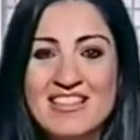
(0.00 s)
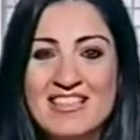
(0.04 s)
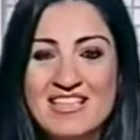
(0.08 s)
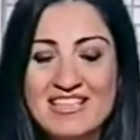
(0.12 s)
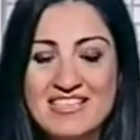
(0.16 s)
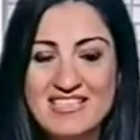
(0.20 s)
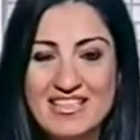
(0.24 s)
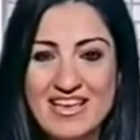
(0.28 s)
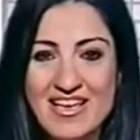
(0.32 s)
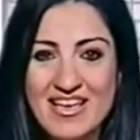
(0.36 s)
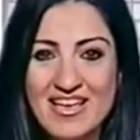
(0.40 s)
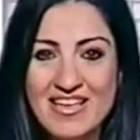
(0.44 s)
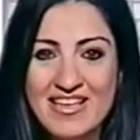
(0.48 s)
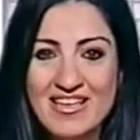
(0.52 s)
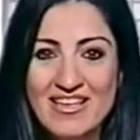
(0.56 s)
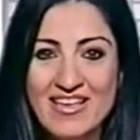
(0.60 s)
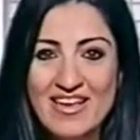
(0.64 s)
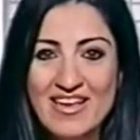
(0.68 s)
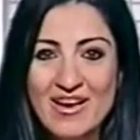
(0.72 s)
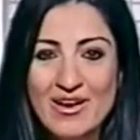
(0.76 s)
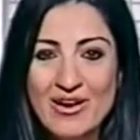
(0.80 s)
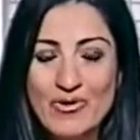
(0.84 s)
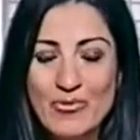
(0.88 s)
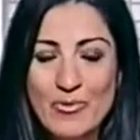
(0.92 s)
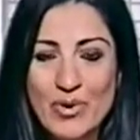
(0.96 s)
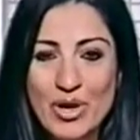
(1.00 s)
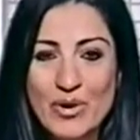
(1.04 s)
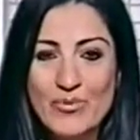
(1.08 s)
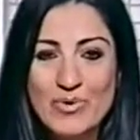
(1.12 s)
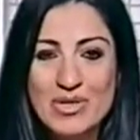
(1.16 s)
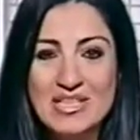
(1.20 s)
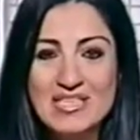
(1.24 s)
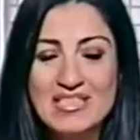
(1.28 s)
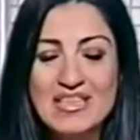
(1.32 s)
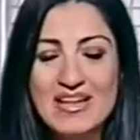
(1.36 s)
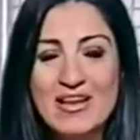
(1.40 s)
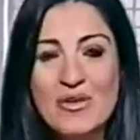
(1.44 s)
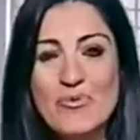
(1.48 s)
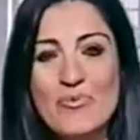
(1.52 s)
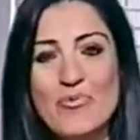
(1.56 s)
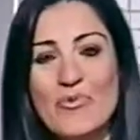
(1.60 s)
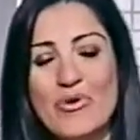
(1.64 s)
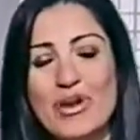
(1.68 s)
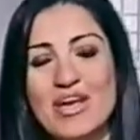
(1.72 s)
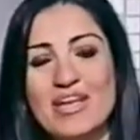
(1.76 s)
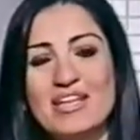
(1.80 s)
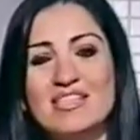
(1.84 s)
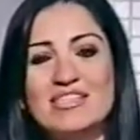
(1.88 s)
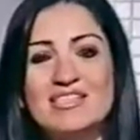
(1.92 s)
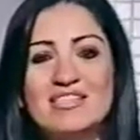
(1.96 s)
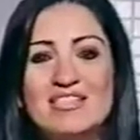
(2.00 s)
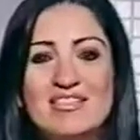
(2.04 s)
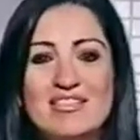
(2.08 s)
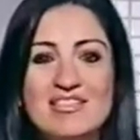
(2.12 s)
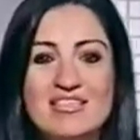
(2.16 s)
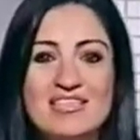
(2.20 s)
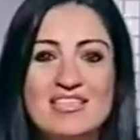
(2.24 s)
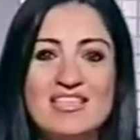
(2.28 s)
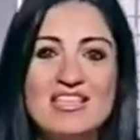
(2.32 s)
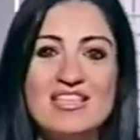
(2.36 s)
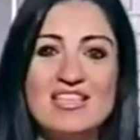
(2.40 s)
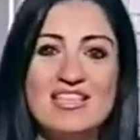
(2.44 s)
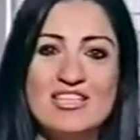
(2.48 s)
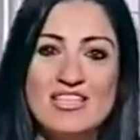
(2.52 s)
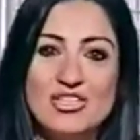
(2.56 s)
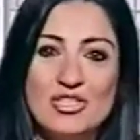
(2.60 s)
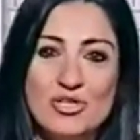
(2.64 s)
the day where we celebrate the